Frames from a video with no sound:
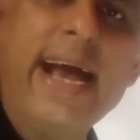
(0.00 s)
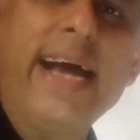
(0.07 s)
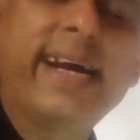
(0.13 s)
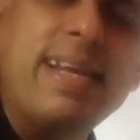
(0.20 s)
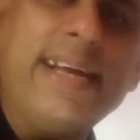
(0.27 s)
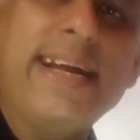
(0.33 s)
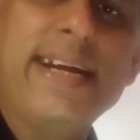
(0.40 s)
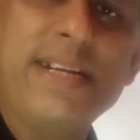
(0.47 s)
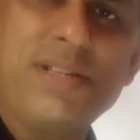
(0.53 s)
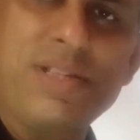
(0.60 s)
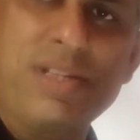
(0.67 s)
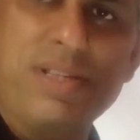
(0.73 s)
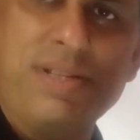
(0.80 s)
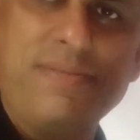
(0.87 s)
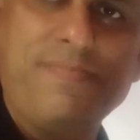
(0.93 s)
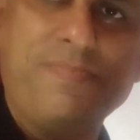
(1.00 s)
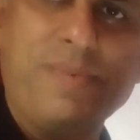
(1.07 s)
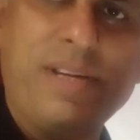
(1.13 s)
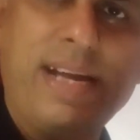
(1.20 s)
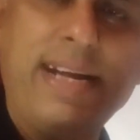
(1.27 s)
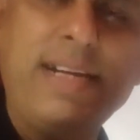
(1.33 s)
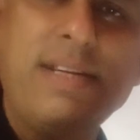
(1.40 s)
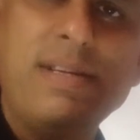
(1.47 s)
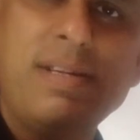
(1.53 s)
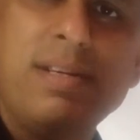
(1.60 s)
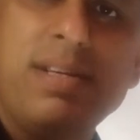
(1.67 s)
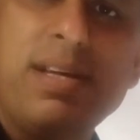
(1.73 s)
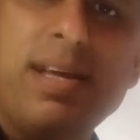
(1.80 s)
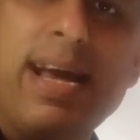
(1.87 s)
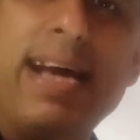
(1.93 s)
aggregates, right?
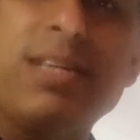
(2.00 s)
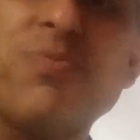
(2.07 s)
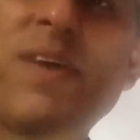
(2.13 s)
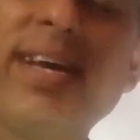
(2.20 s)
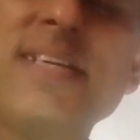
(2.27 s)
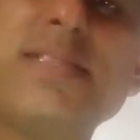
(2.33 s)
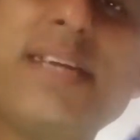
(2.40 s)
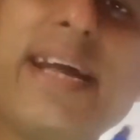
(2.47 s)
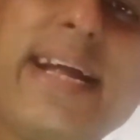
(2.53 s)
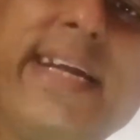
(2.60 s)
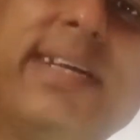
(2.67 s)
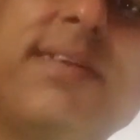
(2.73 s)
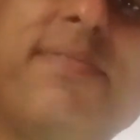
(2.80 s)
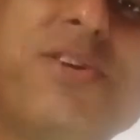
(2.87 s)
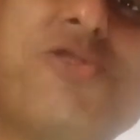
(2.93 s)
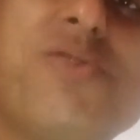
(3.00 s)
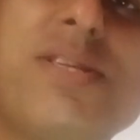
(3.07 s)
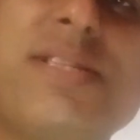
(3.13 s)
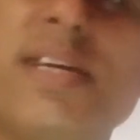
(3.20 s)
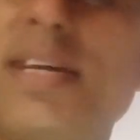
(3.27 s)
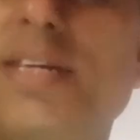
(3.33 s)
As far as the individuals are